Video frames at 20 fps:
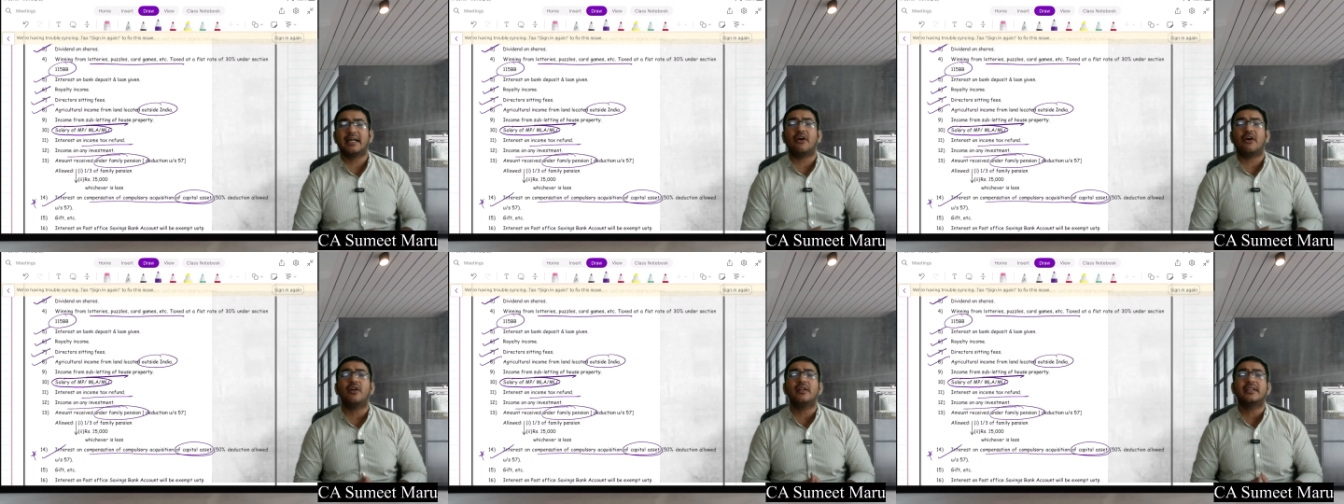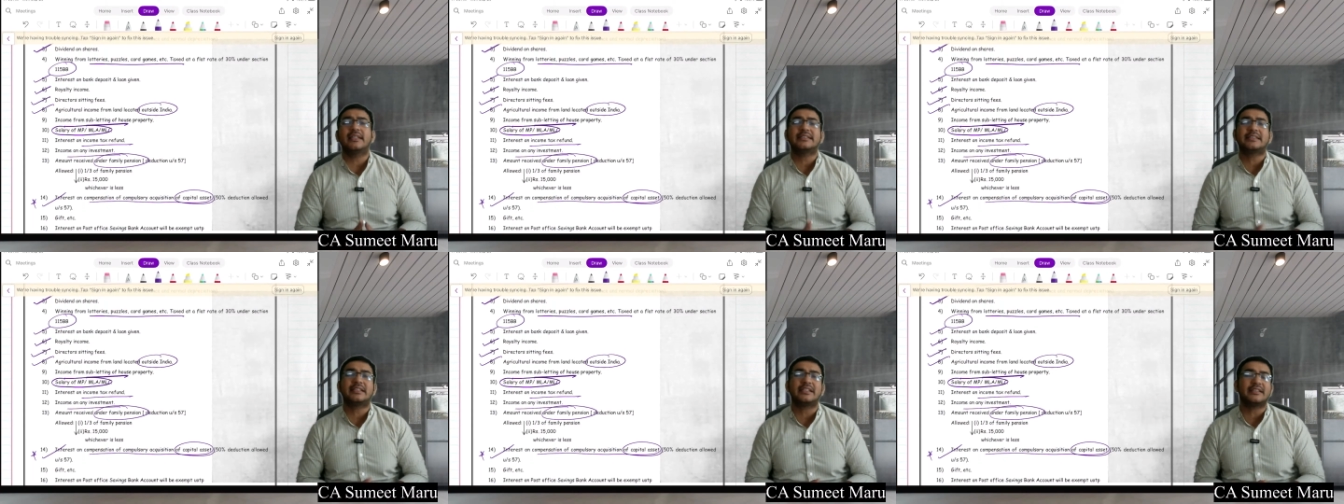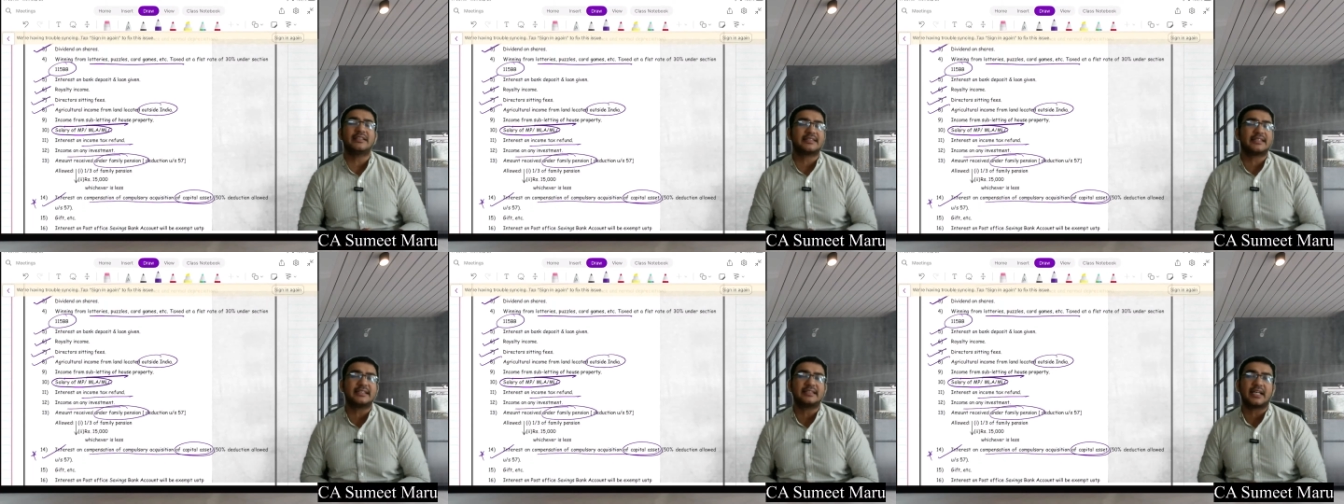All these
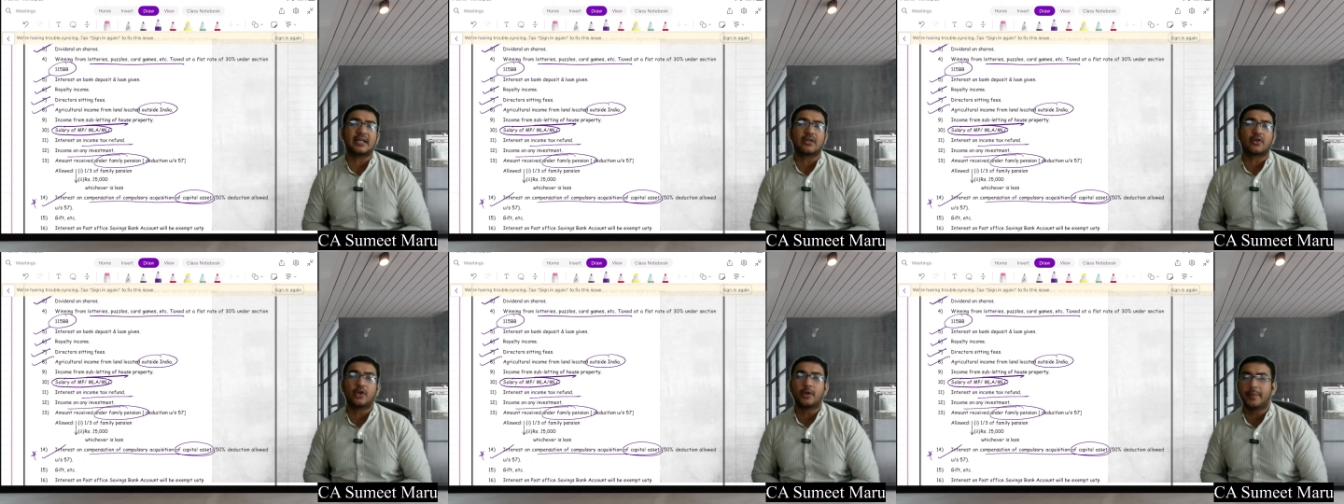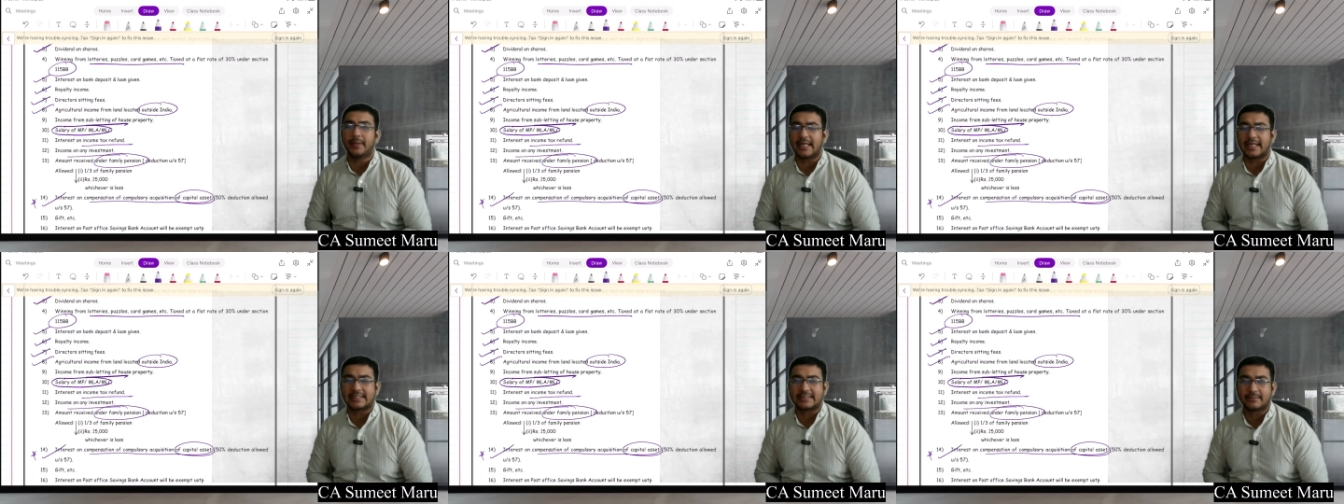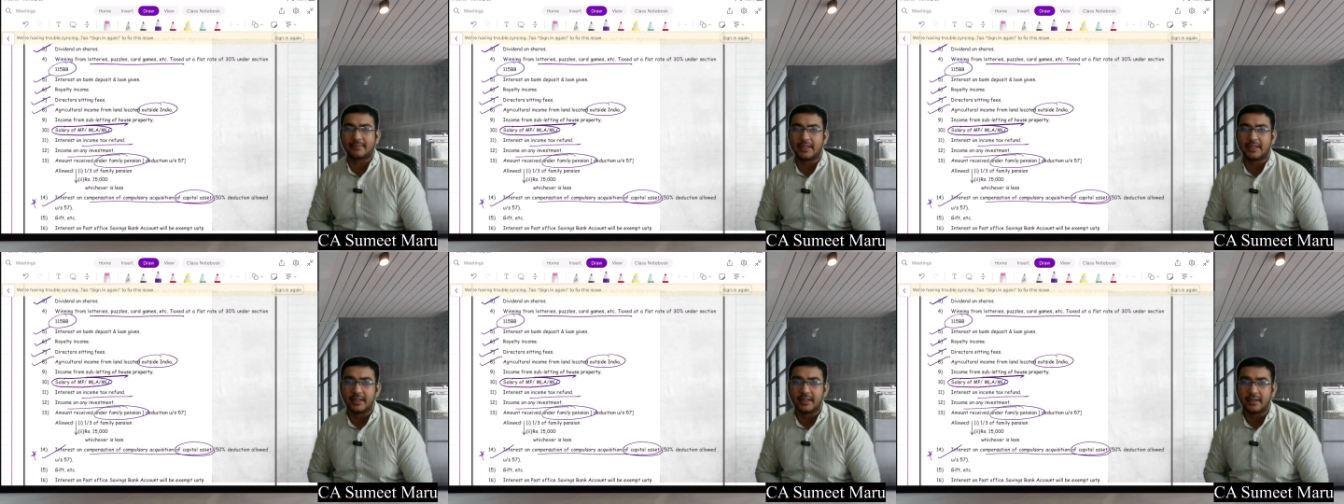things are going to be
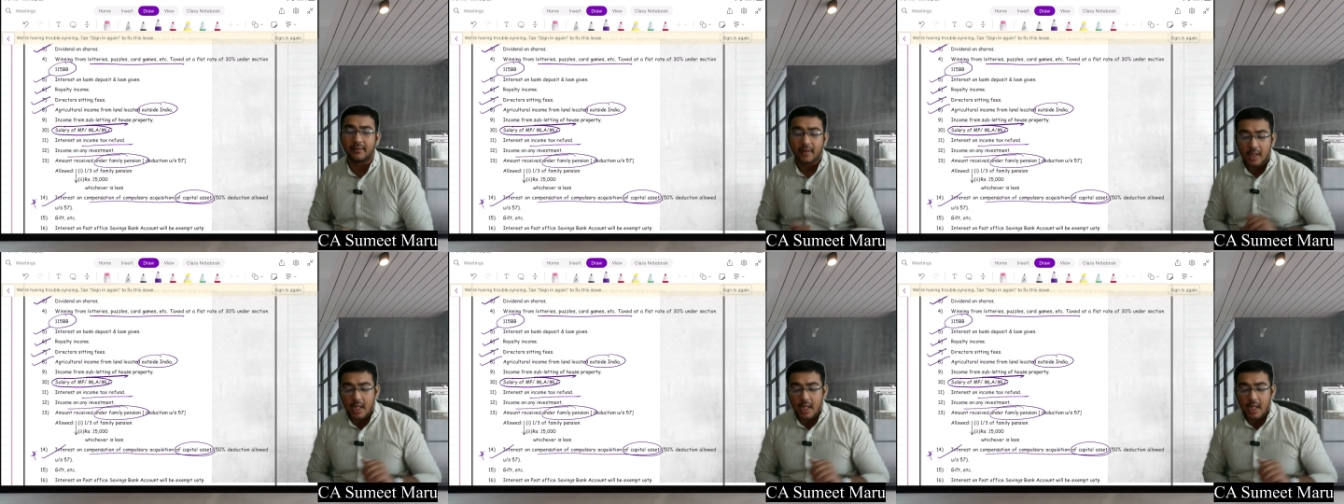taxable here.